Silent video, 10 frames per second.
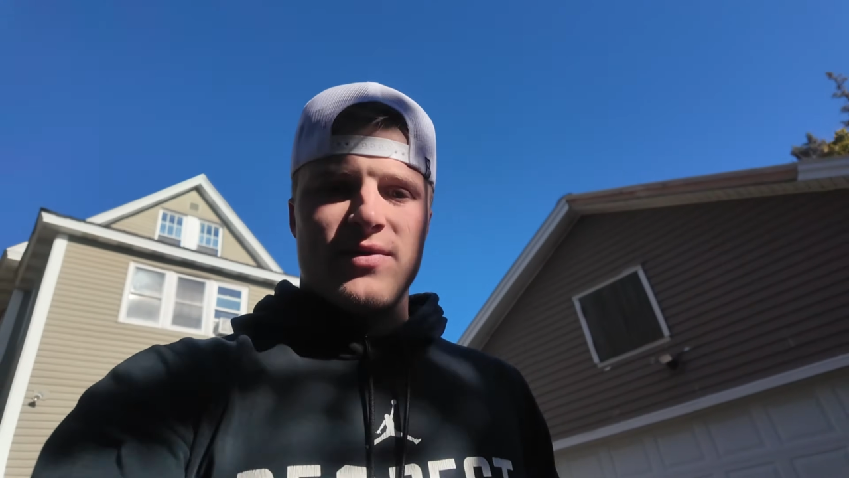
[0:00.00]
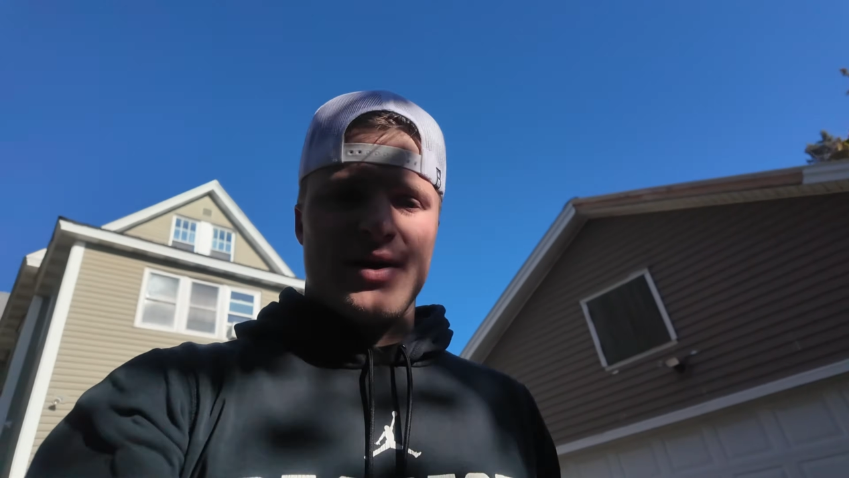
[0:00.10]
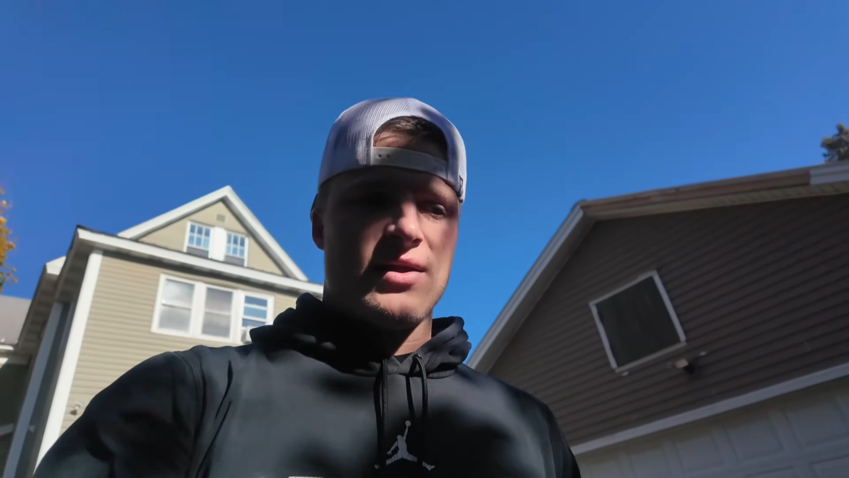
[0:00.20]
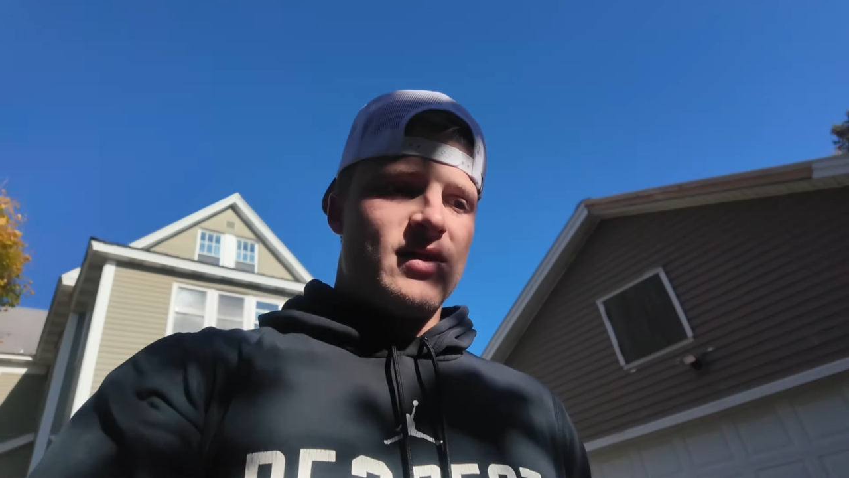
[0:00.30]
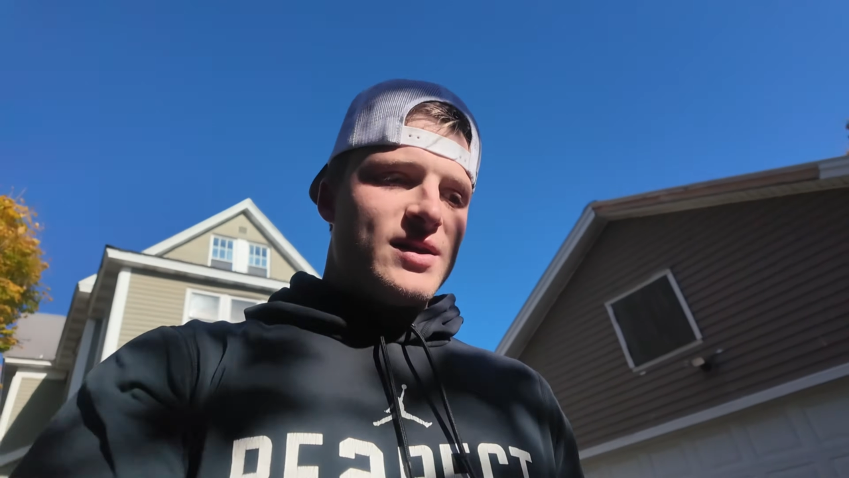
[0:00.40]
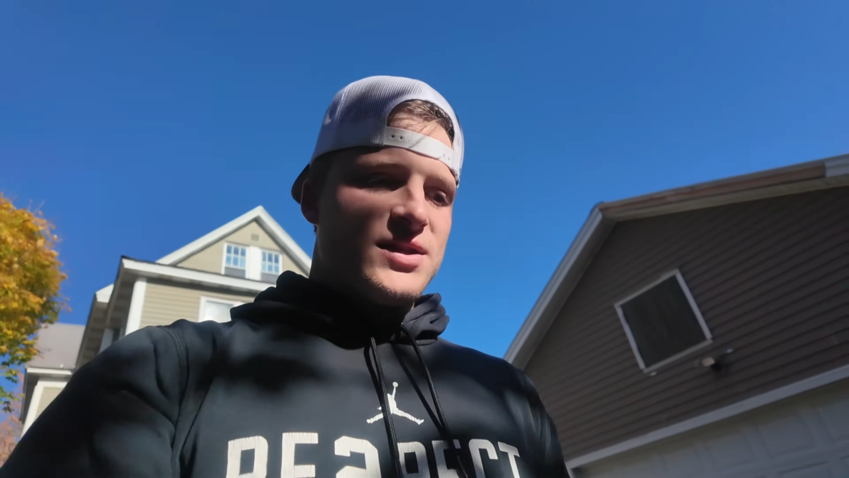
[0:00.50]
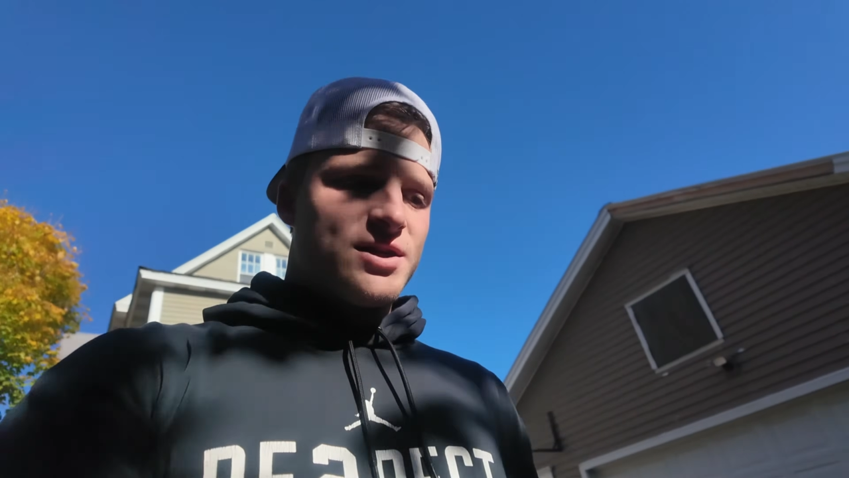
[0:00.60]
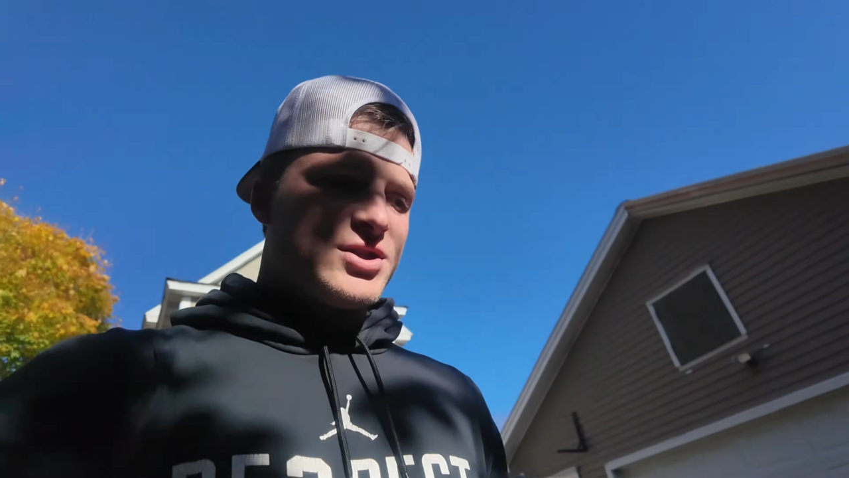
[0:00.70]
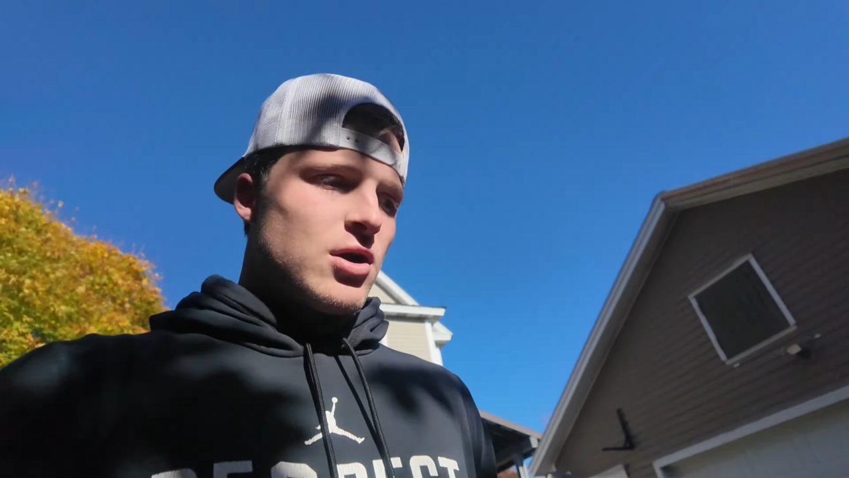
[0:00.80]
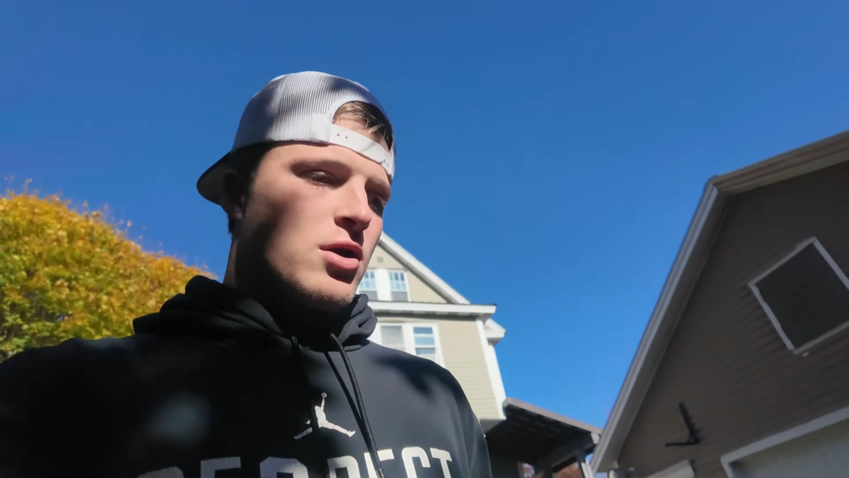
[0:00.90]
to get this thing
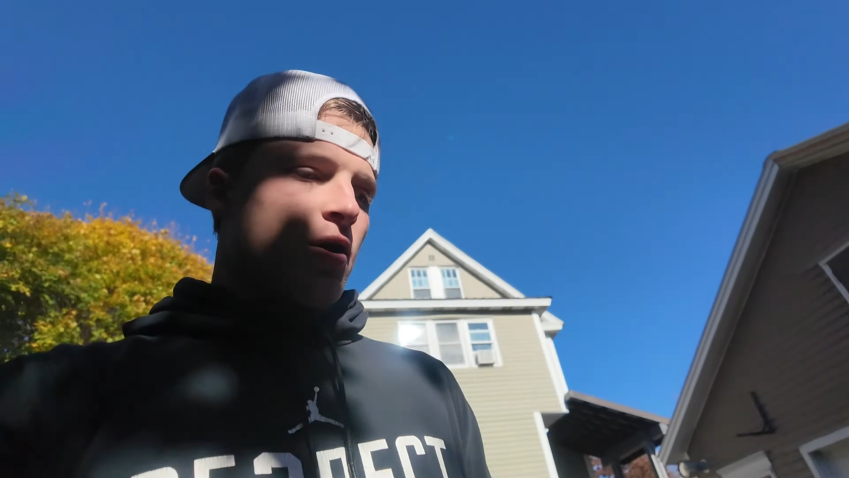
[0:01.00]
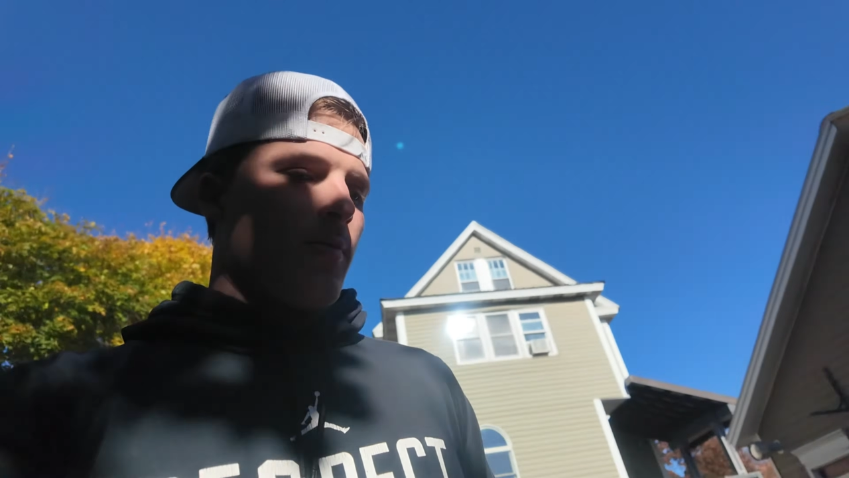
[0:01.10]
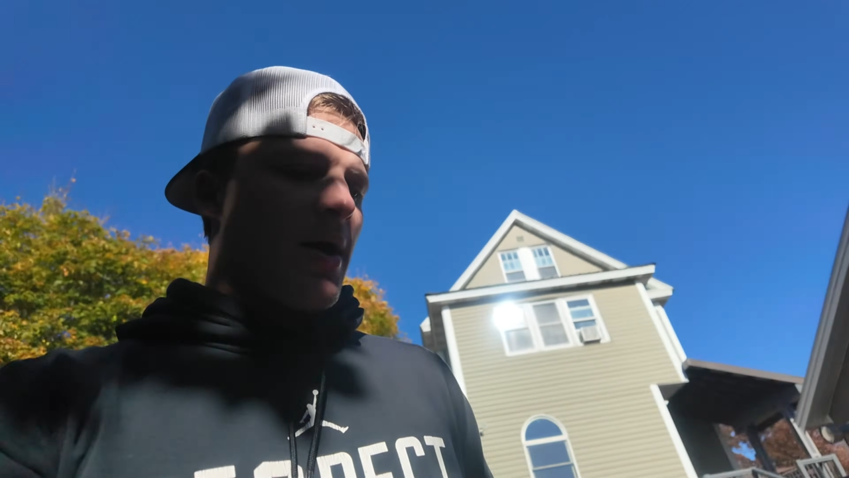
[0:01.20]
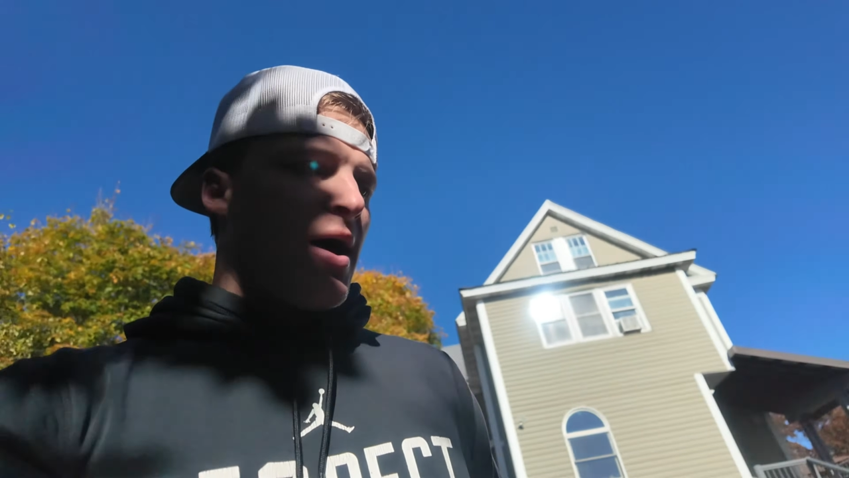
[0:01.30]
started up,